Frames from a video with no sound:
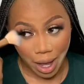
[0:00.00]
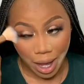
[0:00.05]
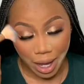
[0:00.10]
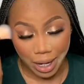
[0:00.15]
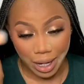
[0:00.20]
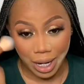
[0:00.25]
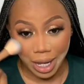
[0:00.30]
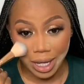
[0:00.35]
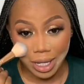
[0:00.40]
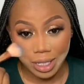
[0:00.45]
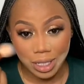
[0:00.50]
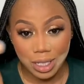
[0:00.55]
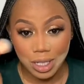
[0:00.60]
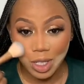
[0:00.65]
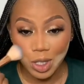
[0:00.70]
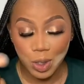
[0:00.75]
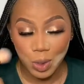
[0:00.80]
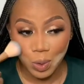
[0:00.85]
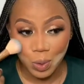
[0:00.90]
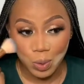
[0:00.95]
an
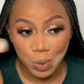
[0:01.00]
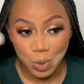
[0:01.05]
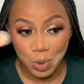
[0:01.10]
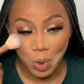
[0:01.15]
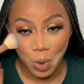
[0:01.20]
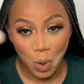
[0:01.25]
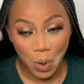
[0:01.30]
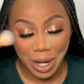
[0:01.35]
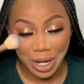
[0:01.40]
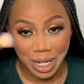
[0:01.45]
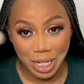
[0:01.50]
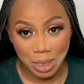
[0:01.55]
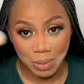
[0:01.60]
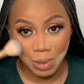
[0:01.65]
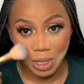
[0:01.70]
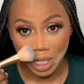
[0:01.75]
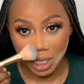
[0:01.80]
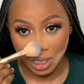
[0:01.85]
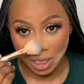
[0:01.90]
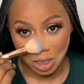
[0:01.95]
excuse or an
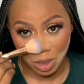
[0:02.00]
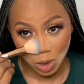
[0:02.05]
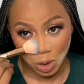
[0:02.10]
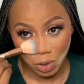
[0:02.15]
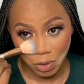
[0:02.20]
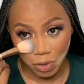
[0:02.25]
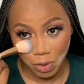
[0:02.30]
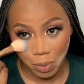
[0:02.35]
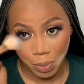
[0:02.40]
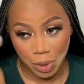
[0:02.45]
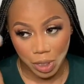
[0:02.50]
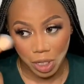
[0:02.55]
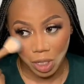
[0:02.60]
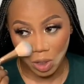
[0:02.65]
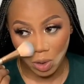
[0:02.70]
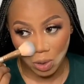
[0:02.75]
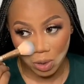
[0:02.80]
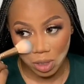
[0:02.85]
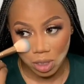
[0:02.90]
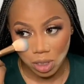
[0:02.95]
explanation for
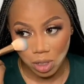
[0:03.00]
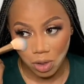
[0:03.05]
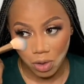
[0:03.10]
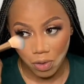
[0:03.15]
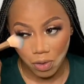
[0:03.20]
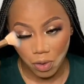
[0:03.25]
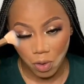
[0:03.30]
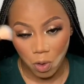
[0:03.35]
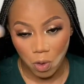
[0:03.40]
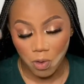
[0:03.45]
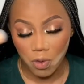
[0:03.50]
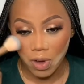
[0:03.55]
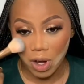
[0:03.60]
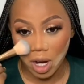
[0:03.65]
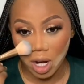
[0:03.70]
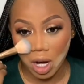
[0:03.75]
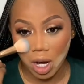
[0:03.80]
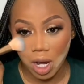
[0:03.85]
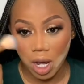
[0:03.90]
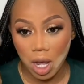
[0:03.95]
picking yourself over
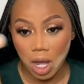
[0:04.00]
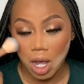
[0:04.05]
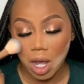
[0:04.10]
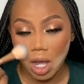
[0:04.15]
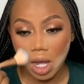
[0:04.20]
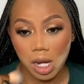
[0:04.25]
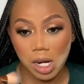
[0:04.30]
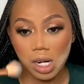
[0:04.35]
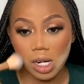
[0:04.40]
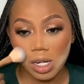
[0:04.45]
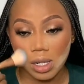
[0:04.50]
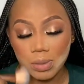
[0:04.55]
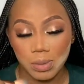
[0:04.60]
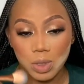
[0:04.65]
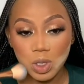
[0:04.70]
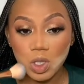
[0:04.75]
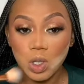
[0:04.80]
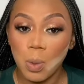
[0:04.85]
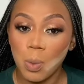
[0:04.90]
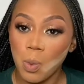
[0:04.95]

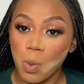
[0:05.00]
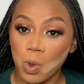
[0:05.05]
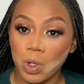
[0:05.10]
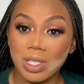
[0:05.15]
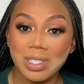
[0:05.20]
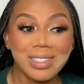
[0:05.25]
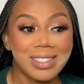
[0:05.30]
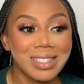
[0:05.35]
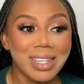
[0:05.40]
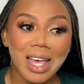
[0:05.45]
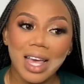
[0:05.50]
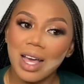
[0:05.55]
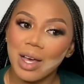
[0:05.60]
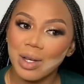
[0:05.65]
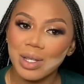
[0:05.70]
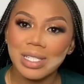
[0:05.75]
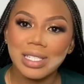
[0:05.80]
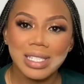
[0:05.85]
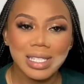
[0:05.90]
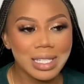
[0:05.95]
someone
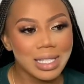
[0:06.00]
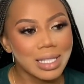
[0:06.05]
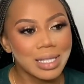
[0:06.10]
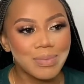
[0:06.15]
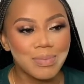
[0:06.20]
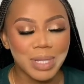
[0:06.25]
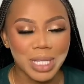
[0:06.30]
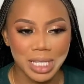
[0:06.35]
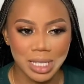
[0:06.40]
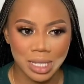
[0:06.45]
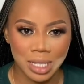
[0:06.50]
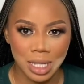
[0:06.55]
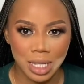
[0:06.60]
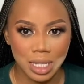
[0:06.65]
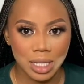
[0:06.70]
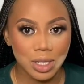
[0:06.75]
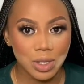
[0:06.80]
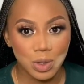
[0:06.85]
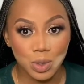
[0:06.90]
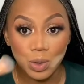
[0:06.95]
else's
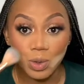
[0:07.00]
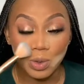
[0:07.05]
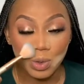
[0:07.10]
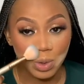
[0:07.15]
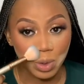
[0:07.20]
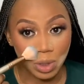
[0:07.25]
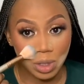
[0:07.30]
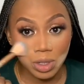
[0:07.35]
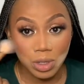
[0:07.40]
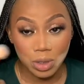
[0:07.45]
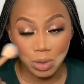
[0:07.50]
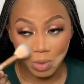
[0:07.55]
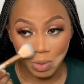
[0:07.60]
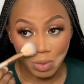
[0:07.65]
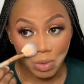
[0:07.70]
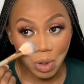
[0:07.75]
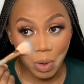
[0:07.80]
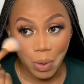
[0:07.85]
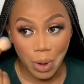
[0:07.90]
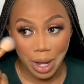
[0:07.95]
business. You do not
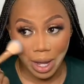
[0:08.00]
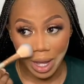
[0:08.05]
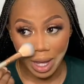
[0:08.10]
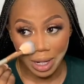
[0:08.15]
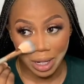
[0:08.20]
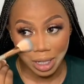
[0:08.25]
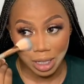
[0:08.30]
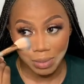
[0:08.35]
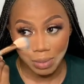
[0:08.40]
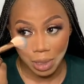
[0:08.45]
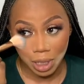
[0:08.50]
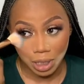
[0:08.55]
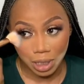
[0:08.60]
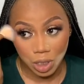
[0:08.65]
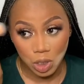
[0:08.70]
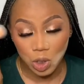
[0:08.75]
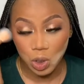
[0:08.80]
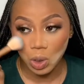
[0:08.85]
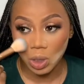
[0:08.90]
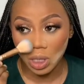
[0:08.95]
require an
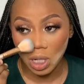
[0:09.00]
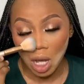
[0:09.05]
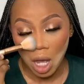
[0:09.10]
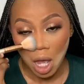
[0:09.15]
explanation,